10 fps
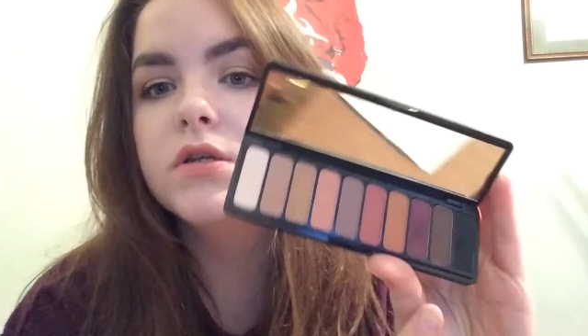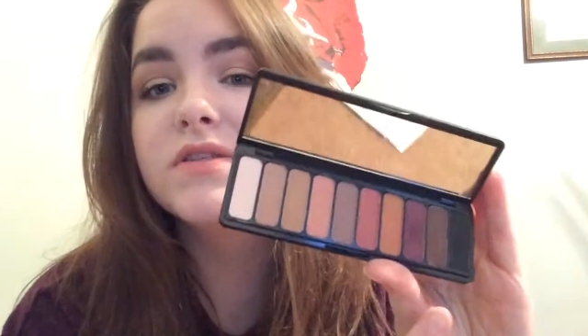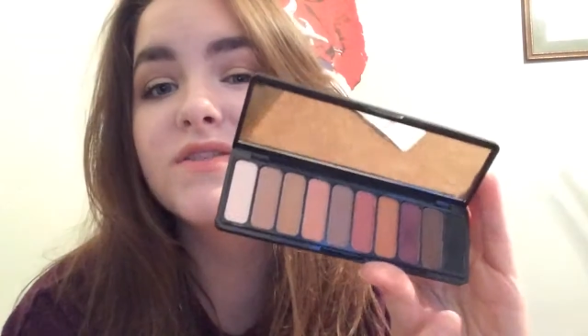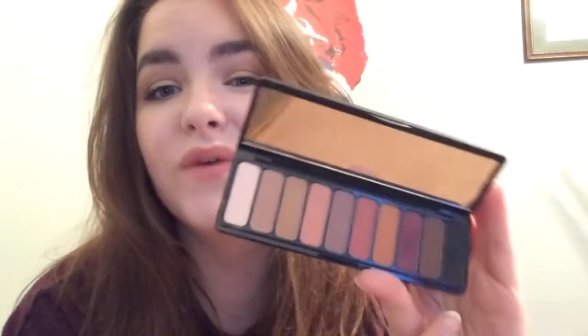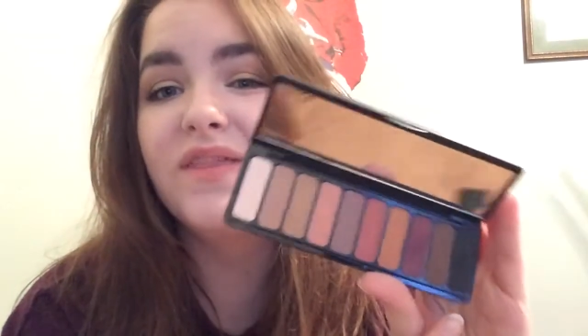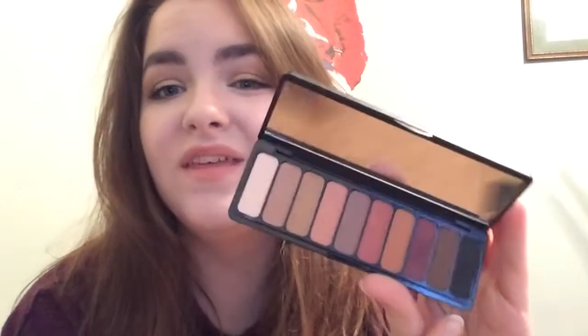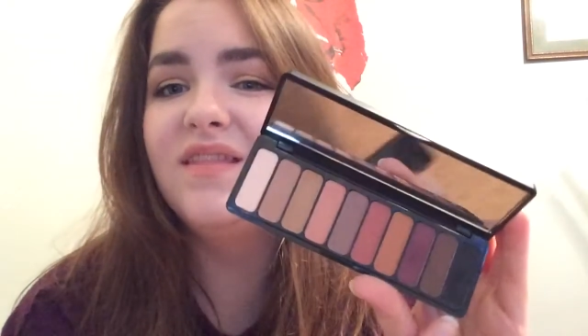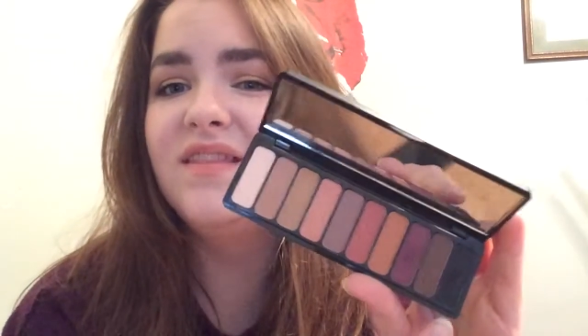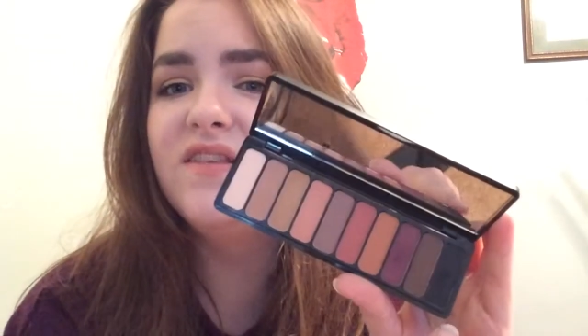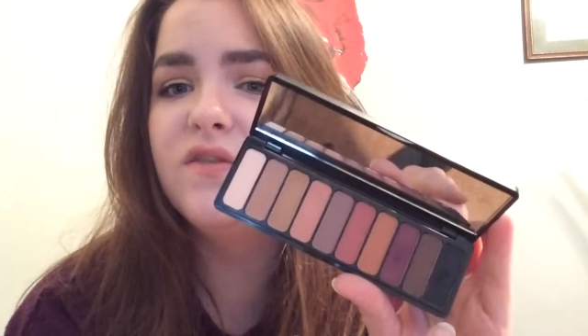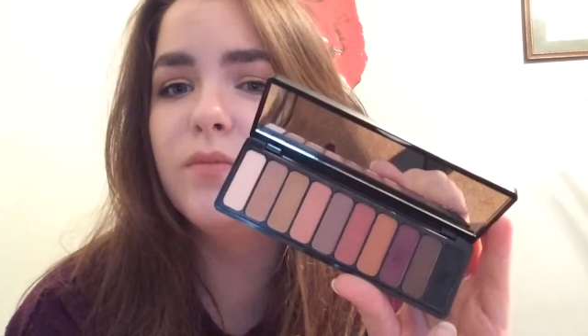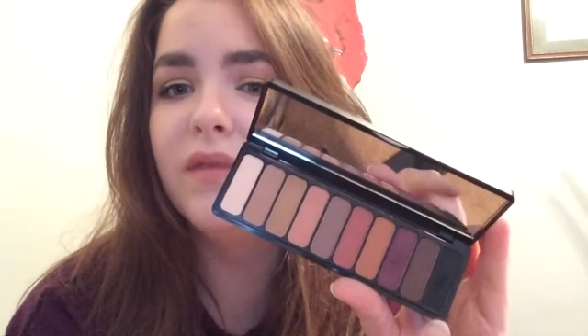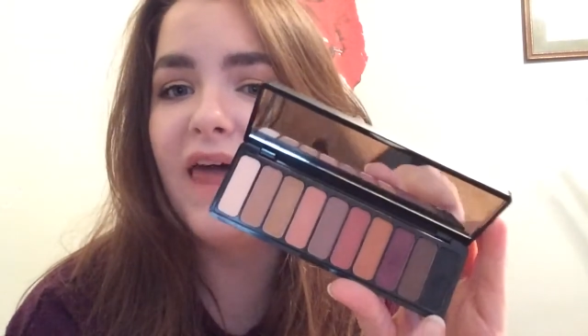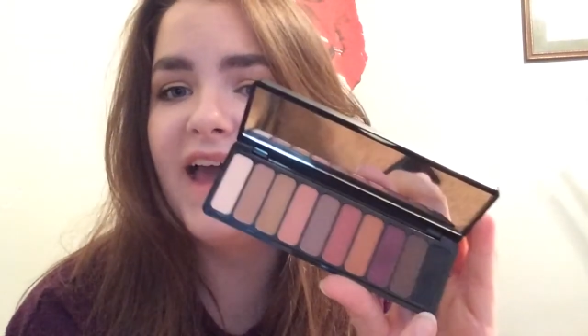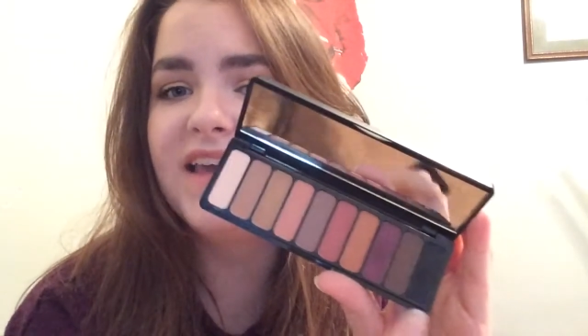So I think this
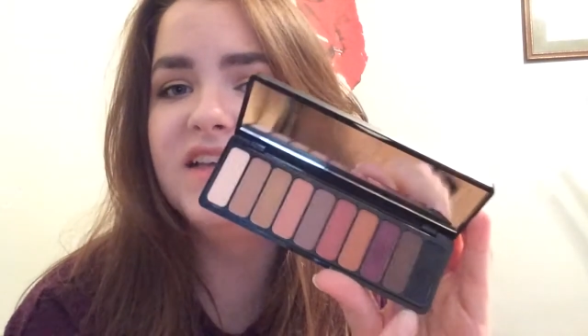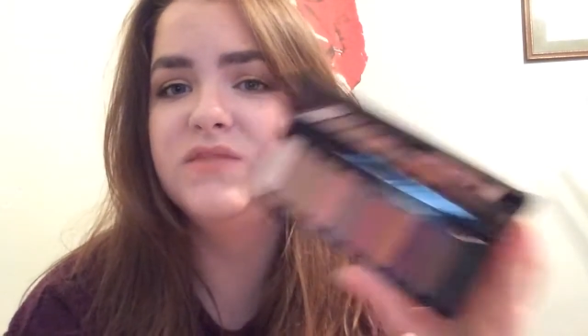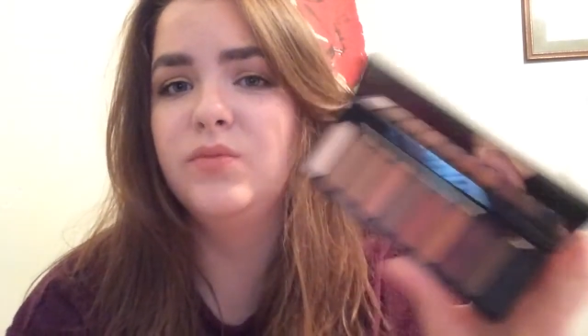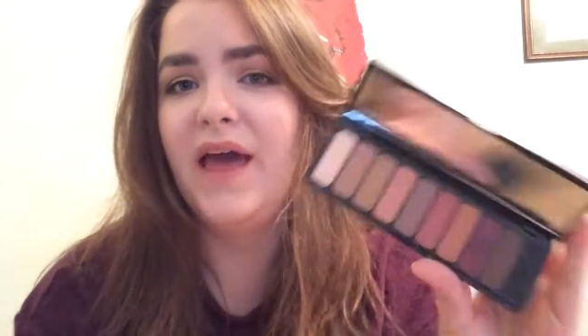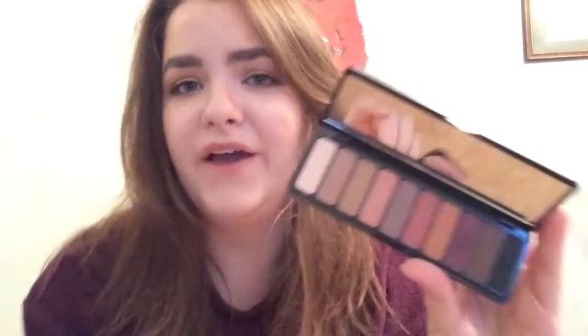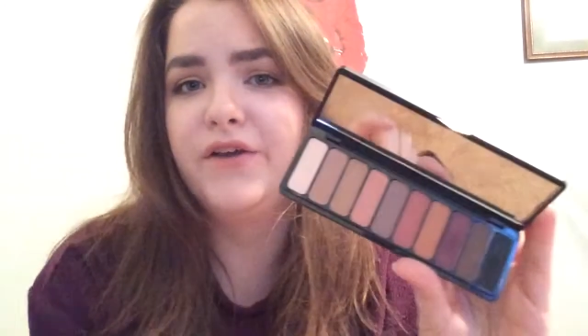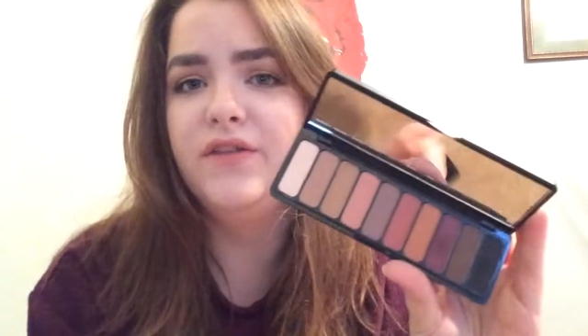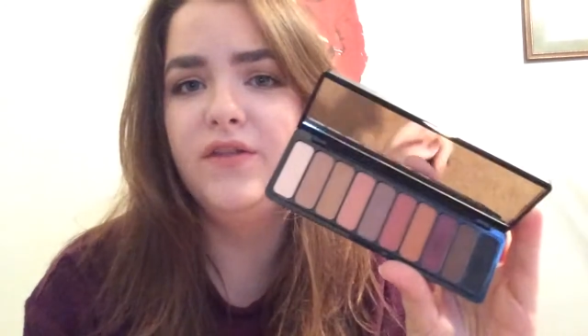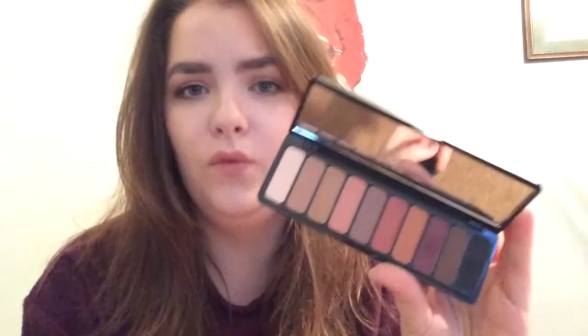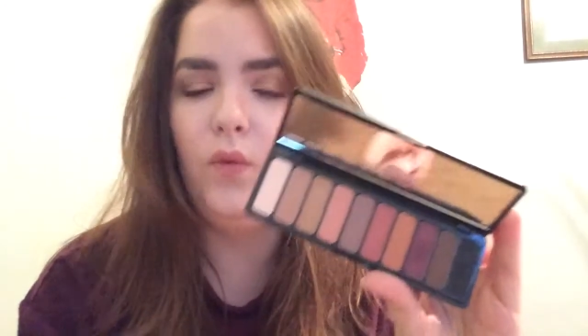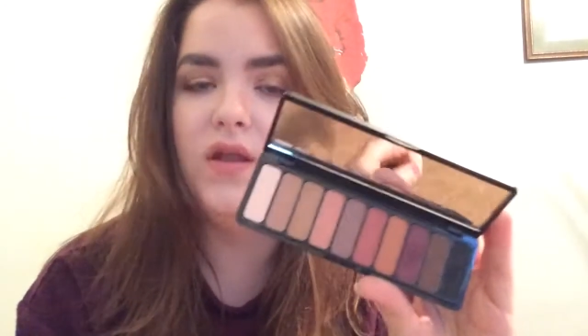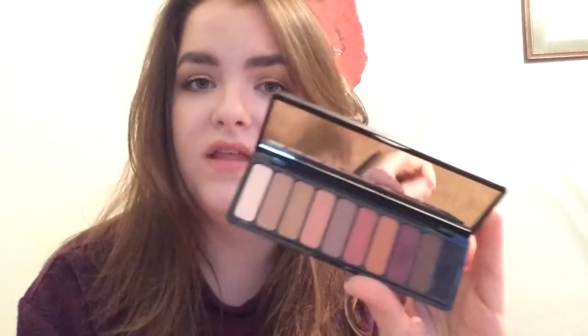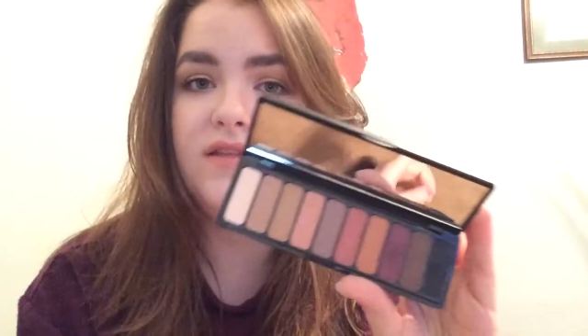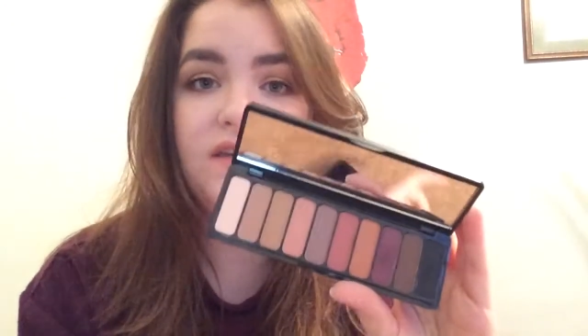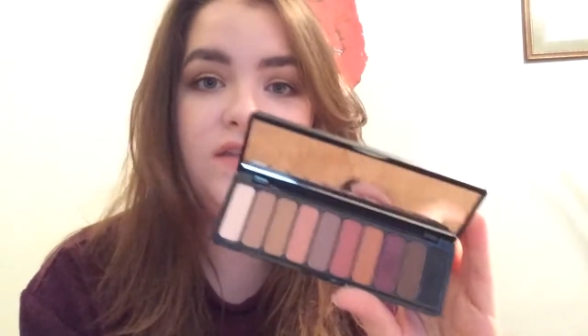black is blacker than the one
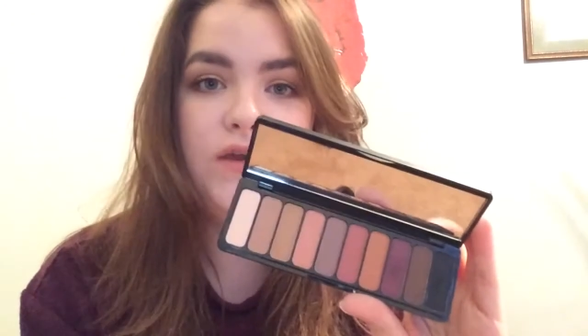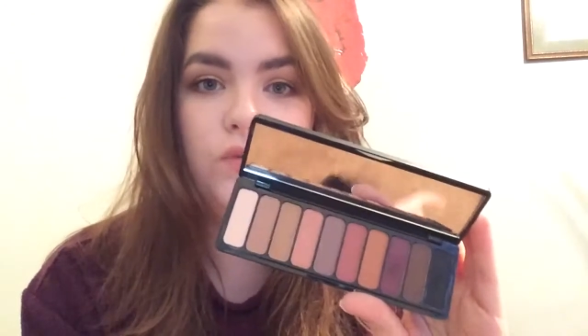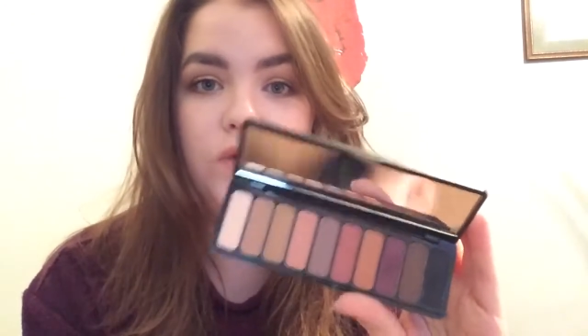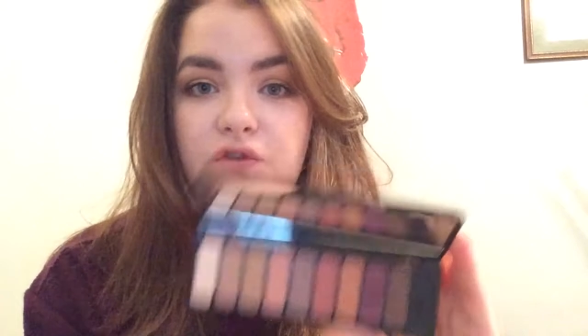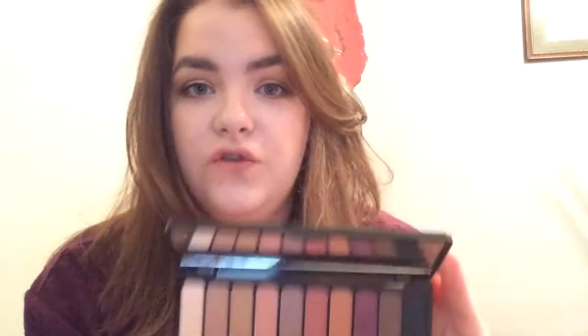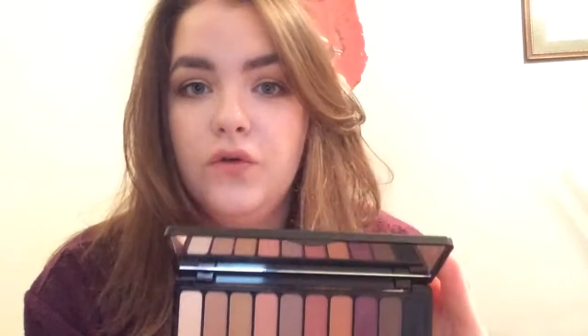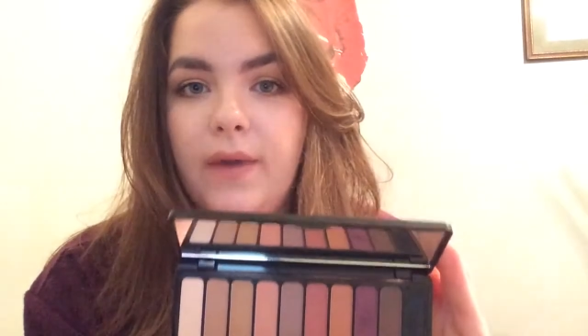that's in the original